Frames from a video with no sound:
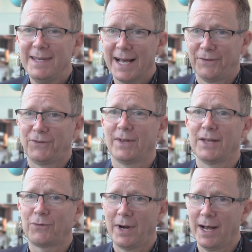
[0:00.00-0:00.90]
Yes, so
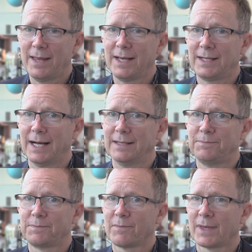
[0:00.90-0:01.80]
that's right. I think that
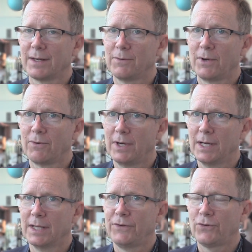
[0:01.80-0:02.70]
we
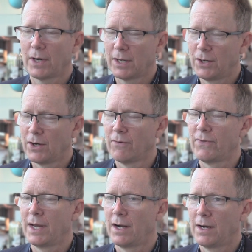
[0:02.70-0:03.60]
really struck a
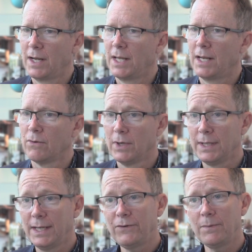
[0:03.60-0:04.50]
nerve there. And it
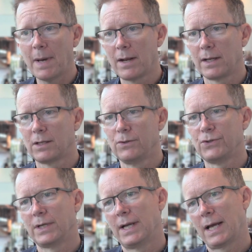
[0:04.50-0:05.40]
really is about inclusion and